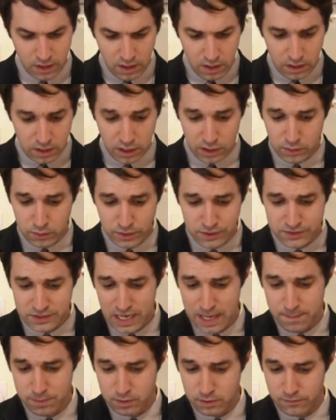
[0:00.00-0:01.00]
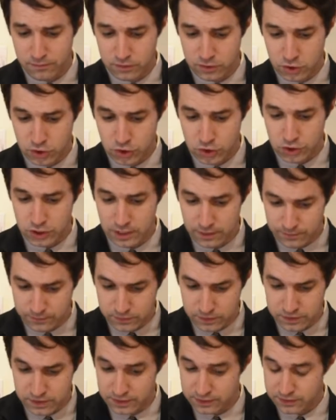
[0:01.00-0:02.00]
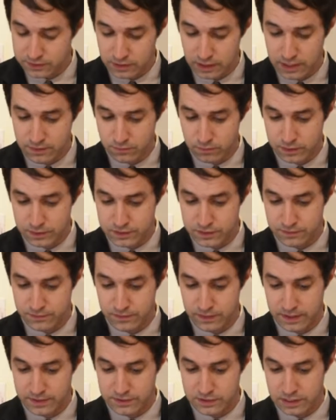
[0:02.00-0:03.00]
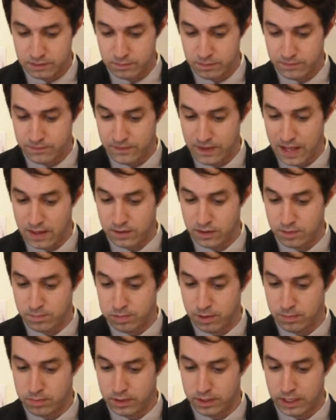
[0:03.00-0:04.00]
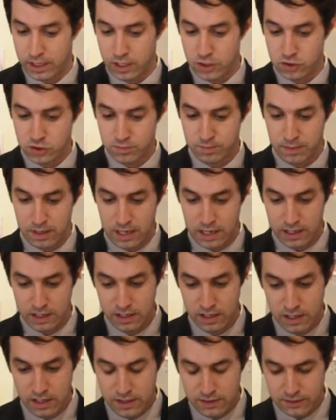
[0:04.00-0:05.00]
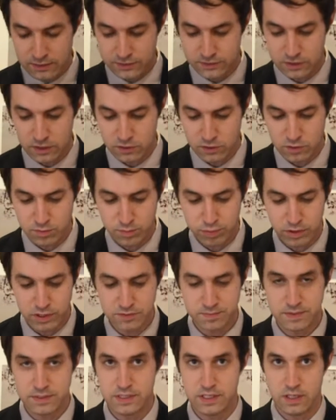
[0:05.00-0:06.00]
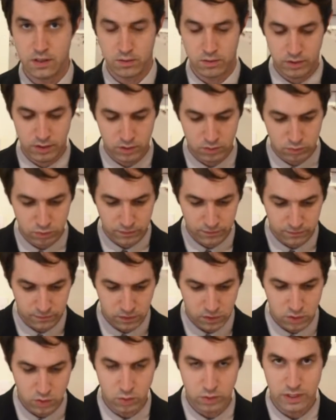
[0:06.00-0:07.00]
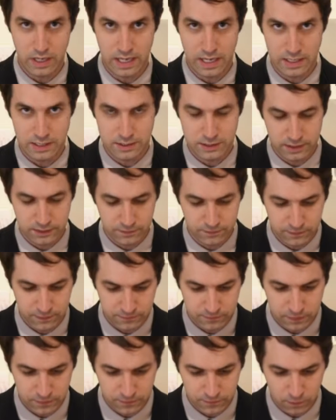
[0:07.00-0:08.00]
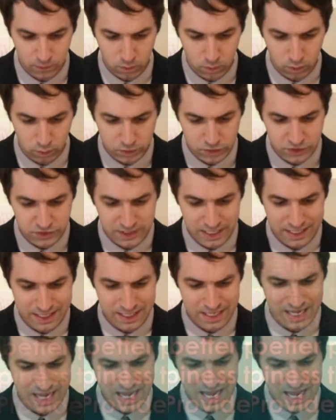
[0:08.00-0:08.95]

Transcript: Another example of this shift to slavery's defense can be found in a publication by the Southern Presbyterian Review in 1854, which stated,